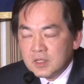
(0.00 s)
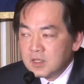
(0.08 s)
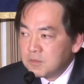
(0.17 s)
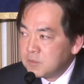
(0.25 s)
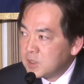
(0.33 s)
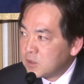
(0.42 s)

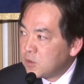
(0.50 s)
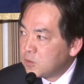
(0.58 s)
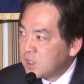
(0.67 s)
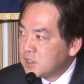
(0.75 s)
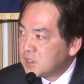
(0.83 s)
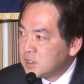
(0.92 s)

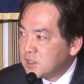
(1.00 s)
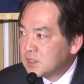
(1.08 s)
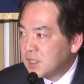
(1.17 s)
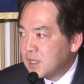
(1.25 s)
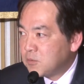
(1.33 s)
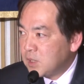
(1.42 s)
government-owned
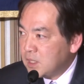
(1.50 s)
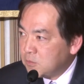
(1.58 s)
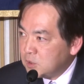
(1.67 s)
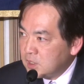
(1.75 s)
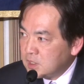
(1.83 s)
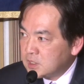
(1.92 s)
entities. I
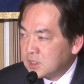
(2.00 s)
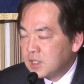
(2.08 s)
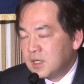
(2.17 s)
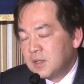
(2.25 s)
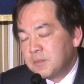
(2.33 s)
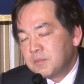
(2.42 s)

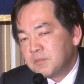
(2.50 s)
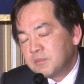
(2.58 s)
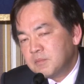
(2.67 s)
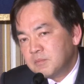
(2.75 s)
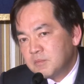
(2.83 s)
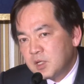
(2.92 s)

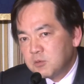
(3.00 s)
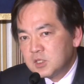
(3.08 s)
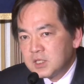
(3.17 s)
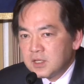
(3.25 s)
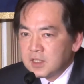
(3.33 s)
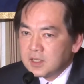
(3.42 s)
would
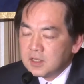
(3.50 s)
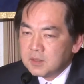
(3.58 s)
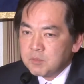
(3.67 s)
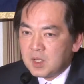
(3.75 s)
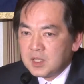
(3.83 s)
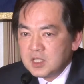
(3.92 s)
say
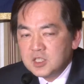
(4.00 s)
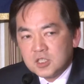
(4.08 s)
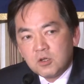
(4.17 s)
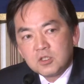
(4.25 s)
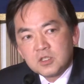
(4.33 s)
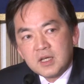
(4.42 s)

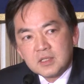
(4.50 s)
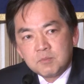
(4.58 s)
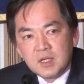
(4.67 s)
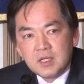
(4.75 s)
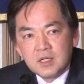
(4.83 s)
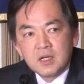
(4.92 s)
Malaysia also has
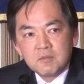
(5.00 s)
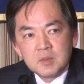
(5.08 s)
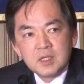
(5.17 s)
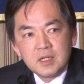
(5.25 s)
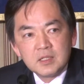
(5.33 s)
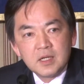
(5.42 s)
many
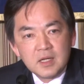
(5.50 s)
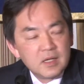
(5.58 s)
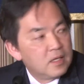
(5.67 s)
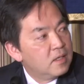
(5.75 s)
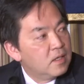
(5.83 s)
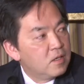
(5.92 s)

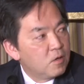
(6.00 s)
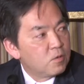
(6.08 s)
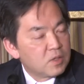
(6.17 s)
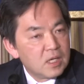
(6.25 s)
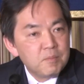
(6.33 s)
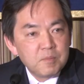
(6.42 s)

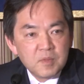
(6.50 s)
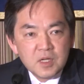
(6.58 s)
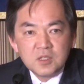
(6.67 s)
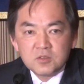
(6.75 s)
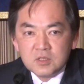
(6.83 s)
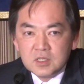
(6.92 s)
government-owned
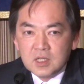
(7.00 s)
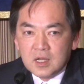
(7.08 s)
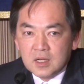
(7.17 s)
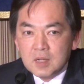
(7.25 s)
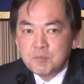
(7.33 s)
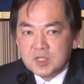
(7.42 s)

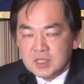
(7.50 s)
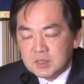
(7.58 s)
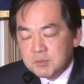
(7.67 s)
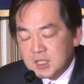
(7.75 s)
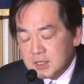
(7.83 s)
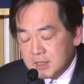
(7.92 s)

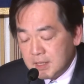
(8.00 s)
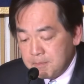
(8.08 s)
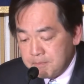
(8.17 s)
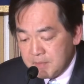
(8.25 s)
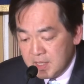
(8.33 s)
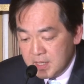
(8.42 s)
companies. But
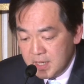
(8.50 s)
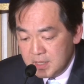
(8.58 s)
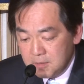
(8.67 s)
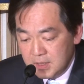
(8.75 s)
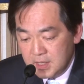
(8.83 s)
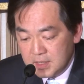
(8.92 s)

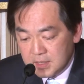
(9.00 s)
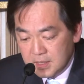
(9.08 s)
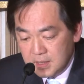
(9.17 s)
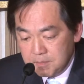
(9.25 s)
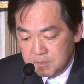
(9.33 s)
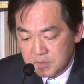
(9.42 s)
anyways,
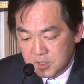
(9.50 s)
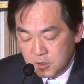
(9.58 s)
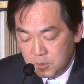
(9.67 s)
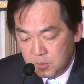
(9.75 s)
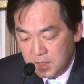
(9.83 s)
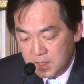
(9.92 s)

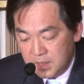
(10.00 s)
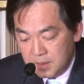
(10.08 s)
so